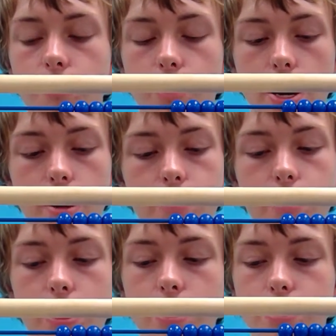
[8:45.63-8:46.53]
five,
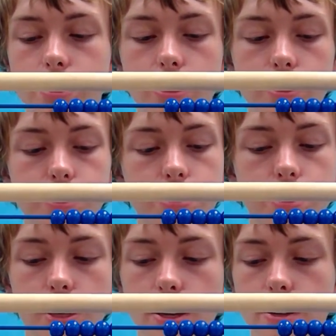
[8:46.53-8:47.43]
six,
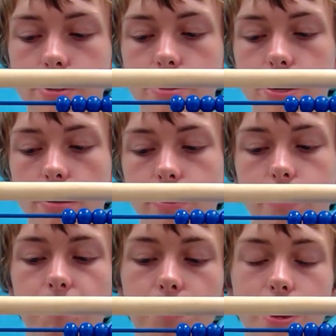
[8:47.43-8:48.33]

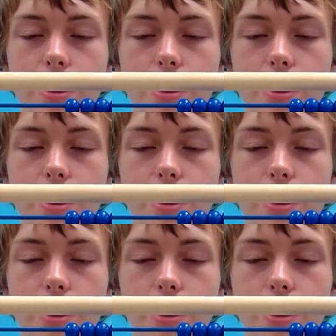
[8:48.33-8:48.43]
seven.